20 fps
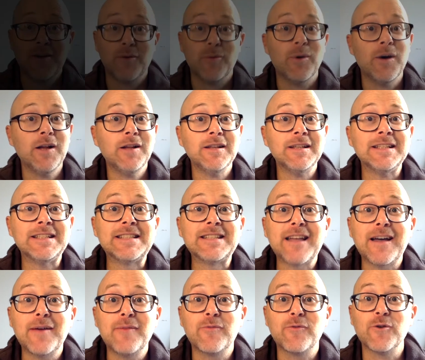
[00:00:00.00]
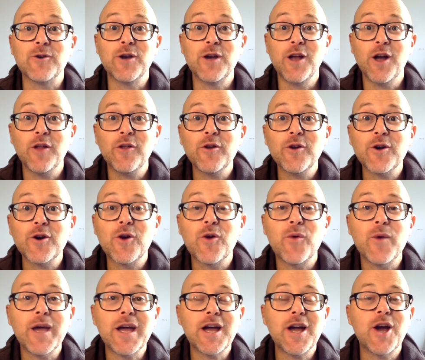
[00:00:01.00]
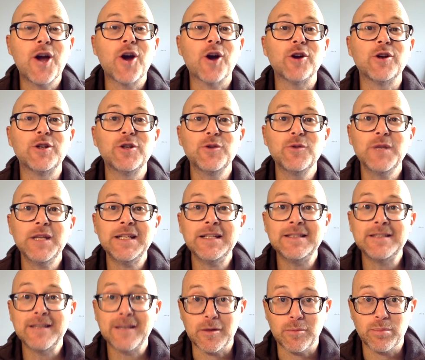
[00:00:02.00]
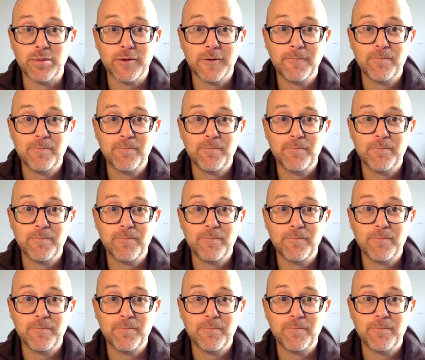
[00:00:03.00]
Well, it's time for another quick cartooning tip.